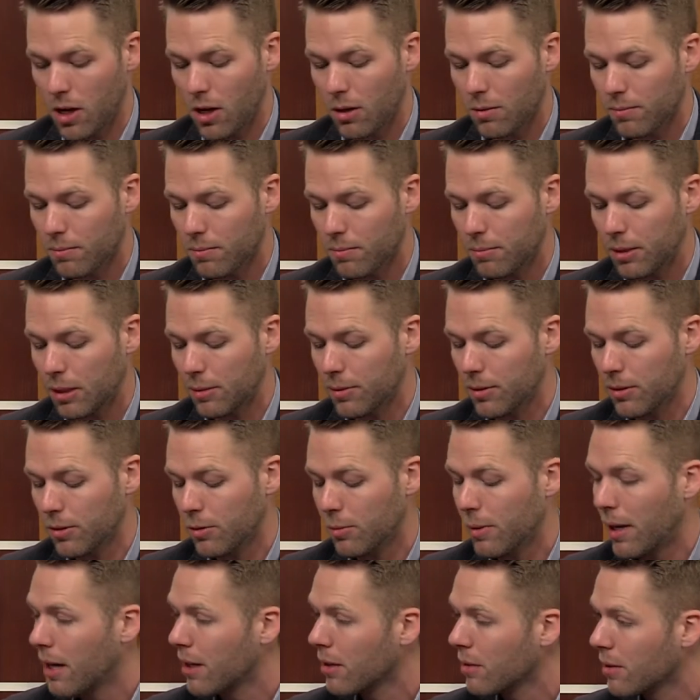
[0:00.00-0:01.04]
help people
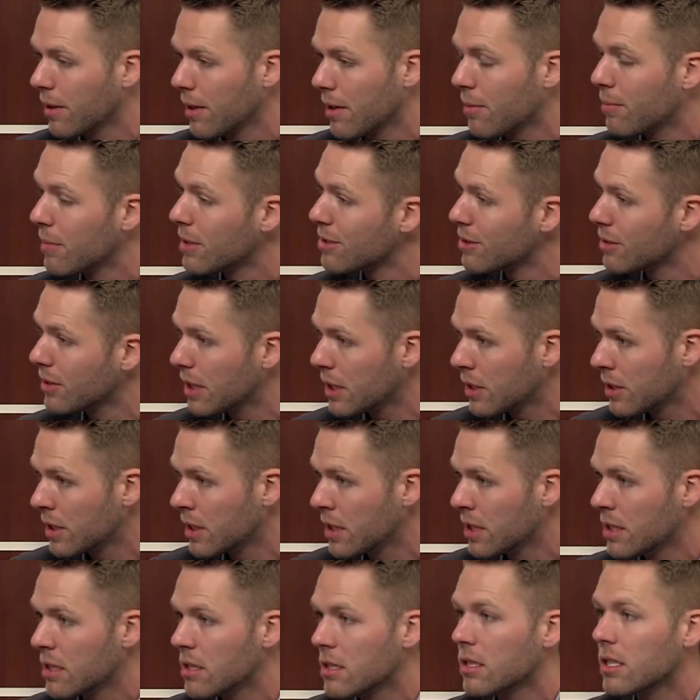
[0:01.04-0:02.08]
who battle with mental
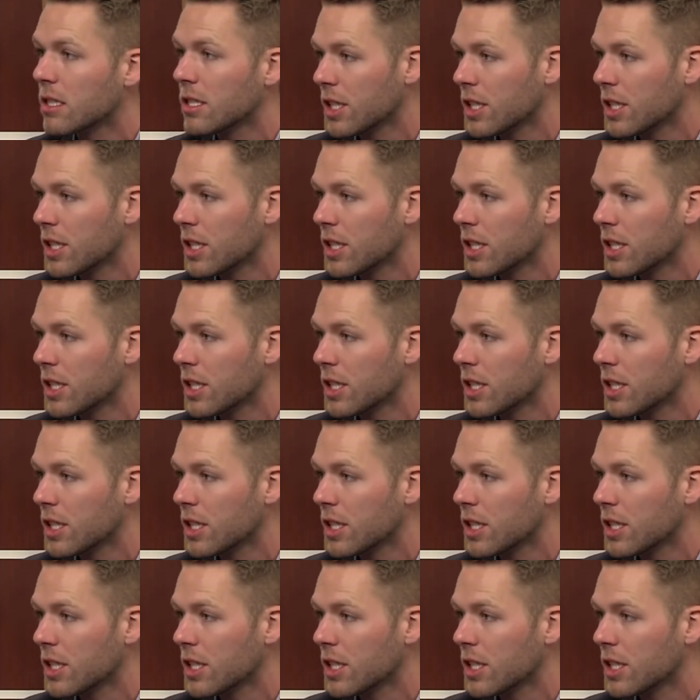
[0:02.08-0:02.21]
illness,